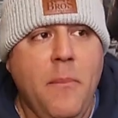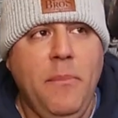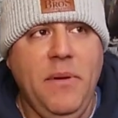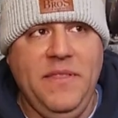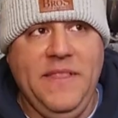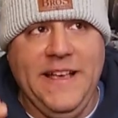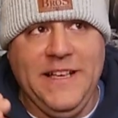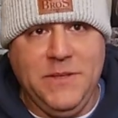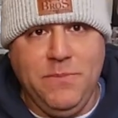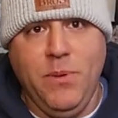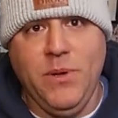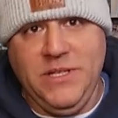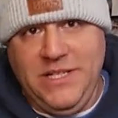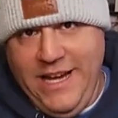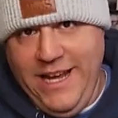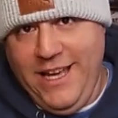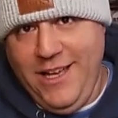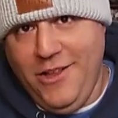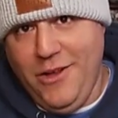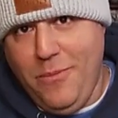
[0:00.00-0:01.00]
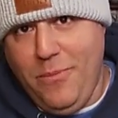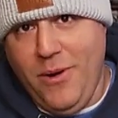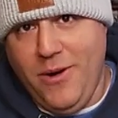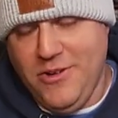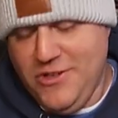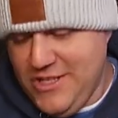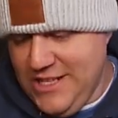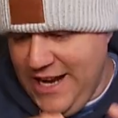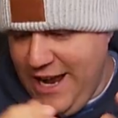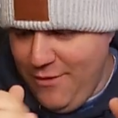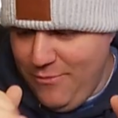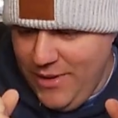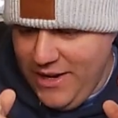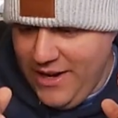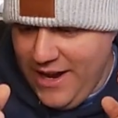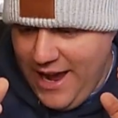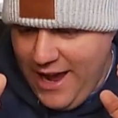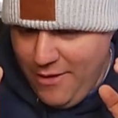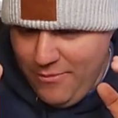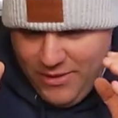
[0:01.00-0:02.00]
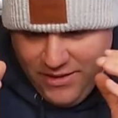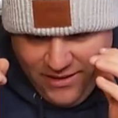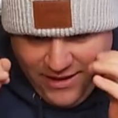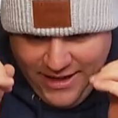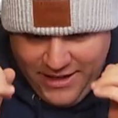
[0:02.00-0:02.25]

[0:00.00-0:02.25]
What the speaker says: but this particular person, I've been